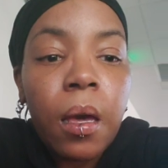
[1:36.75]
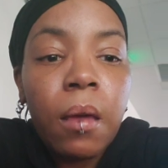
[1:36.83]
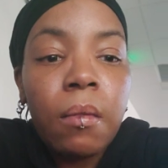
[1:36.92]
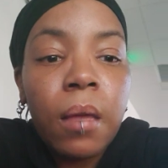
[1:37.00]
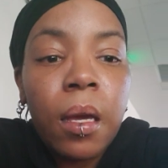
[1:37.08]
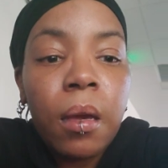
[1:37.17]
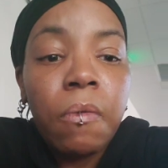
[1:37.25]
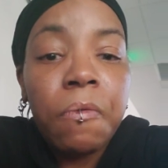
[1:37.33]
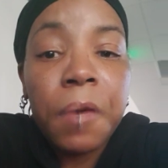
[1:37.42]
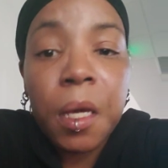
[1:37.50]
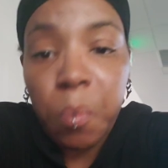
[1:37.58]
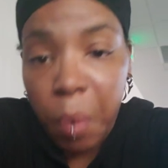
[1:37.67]
the
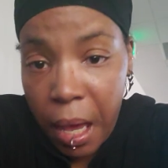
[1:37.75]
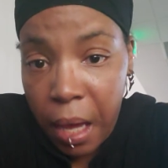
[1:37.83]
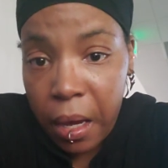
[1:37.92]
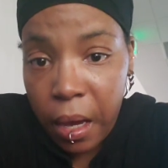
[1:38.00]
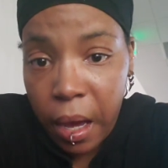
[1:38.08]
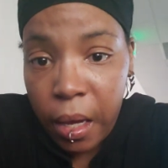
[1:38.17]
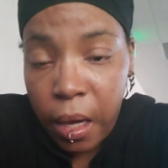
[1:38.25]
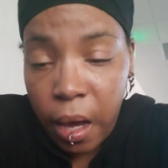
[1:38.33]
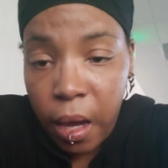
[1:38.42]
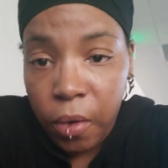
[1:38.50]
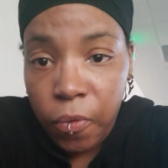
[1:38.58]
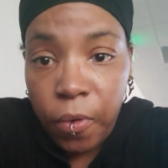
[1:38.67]
feedback I
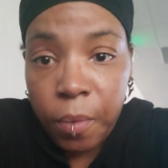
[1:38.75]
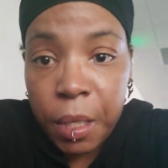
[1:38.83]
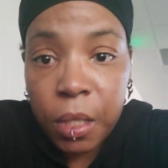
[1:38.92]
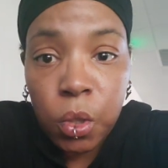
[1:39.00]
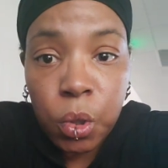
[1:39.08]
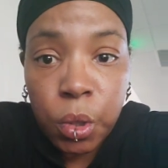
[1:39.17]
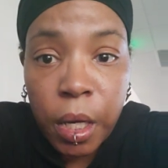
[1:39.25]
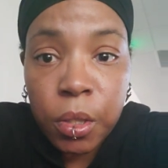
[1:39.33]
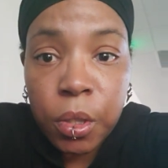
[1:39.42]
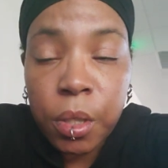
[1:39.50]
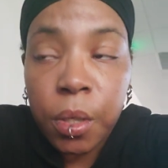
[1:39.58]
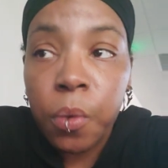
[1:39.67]
got from the
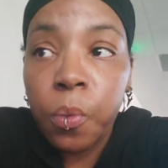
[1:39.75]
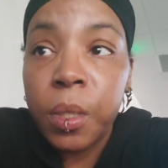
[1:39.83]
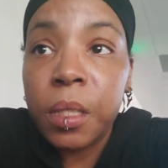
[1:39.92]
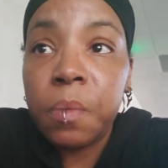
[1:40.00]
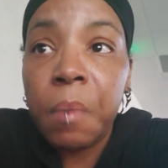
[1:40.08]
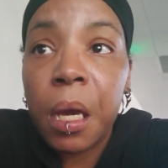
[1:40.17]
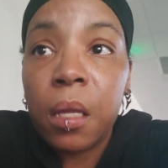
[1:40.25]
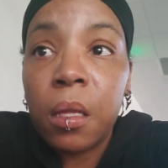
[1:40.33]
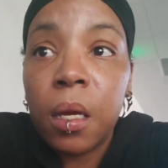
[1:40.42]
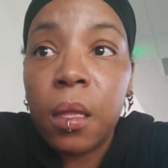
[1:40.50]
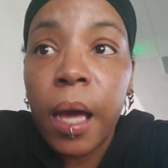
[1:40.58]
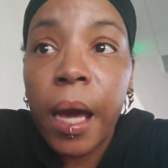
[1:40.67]
instructor was
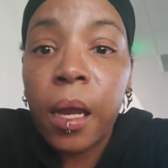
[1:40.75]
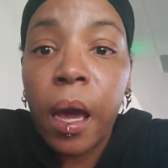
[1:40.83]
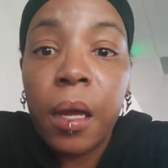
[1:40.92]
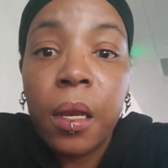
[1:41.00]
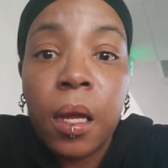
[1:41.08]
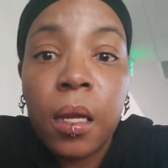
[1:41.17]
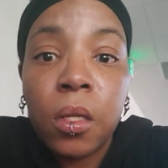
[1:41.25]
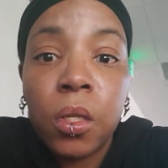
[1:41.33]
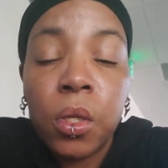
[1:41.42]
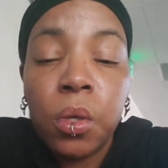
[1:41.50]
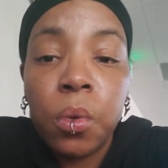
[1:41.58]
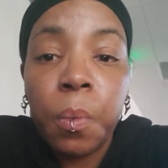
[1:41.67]
mainly that I needed
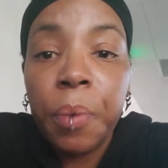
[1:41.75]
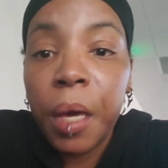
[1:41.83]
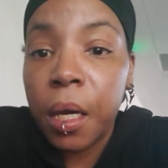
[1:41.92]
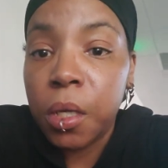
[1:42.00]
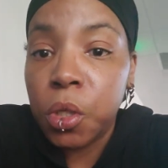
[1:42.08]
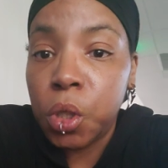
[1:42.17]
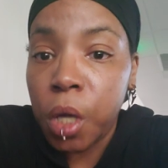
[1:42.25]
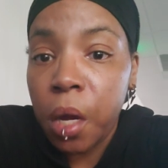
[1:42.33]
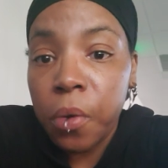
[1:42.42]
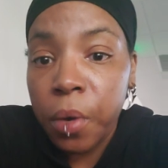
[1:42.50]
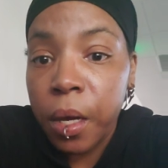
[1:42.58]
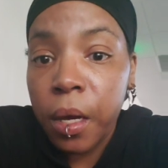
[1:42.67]
to pick a
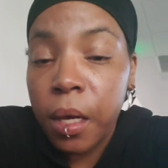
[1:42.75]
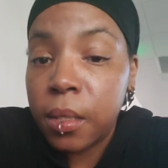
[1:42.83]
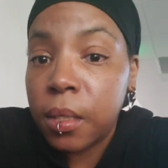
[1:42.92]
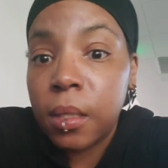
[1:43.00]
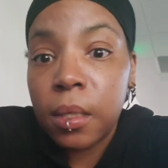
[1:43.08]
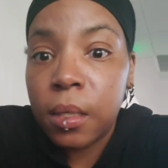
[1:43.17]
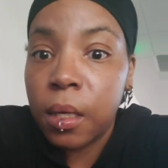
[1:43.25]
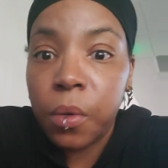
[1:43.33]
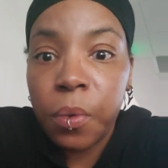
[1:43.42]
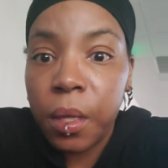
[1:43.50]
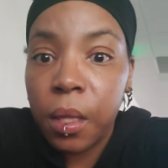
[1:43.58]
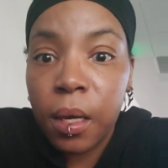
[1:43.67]
genre and
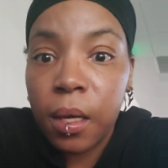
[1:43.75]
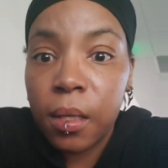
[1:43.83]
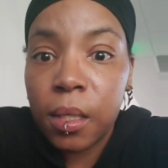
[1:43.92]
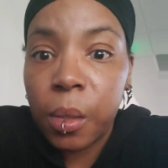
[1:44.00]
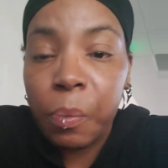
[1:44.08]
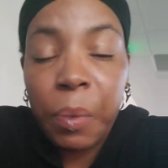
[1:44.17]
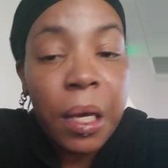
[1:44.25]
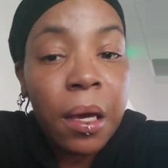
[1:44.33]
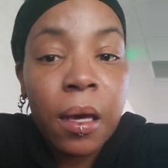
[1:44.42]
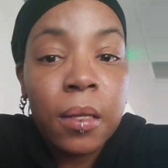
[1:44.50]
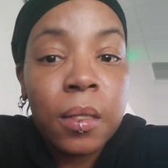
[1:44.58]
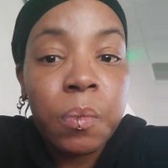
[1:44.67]
stick with it
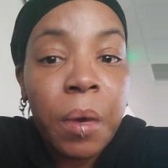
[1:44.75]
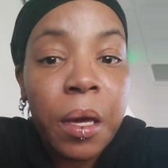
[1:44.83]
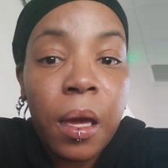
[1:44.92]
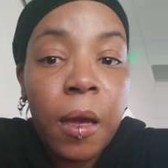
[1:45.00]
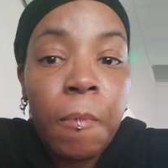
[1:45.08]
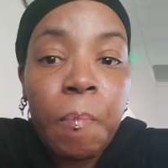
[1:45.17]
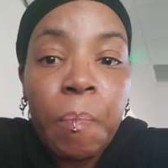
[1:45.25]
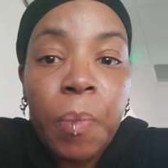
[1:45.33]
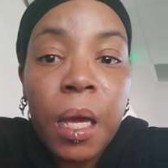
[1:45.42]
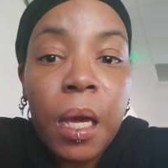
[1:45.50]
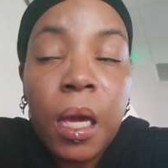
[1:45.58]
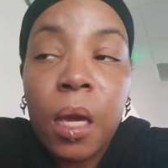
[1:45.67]
because
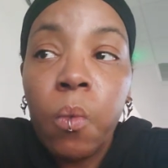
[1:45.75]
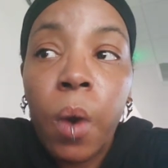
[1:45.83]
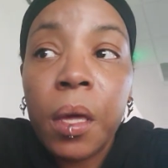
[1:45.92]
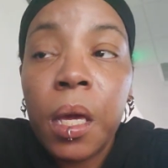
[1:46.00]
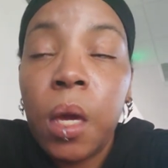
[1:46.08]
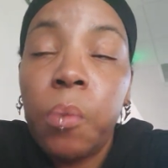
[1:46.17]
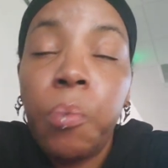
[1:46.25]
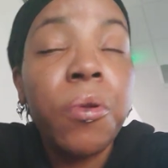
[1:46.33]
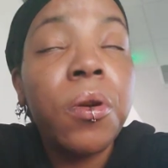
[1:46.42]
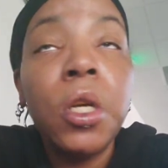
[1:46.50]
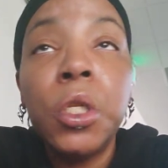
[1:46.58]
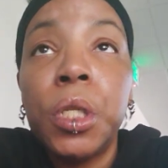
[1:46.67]
while he
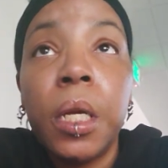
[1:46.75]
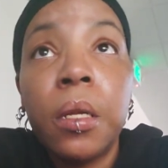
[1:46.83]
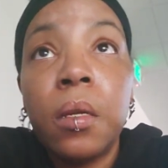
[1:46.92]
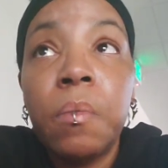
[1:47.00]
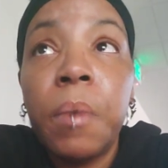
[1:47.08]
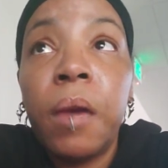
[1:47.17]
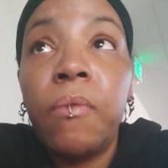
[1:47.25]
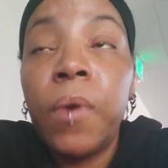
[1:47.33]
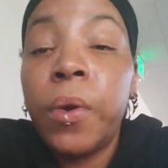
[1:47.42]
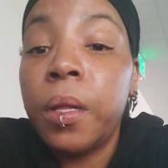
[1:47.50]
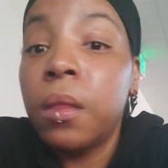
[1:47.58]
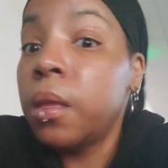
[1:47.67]
appreciated my
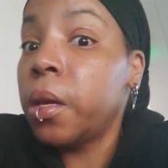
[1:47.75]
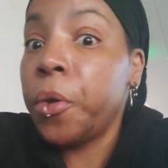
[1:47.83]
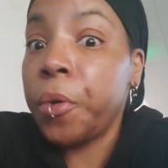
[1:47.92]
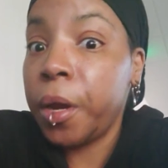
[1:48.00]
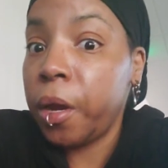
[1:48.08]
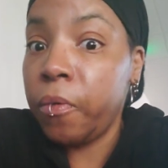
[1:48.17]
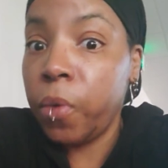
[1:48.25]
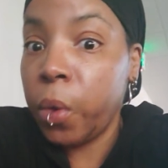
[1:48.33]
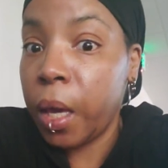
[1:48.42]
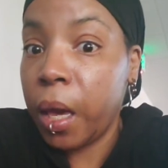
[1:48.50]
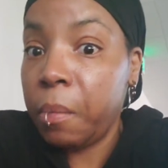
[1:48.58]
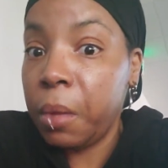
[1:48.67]
very literary
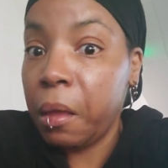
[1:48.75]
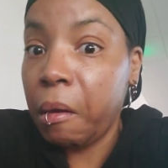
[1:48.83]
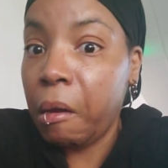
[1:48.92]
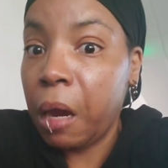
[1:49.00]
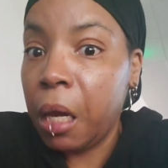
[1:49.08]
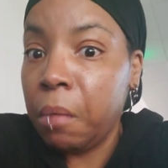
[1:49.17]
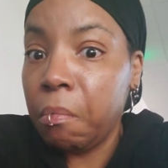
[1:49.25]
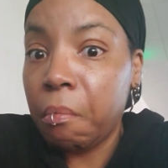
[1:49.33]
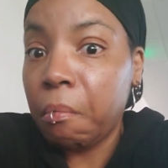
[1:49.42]
vocabulary,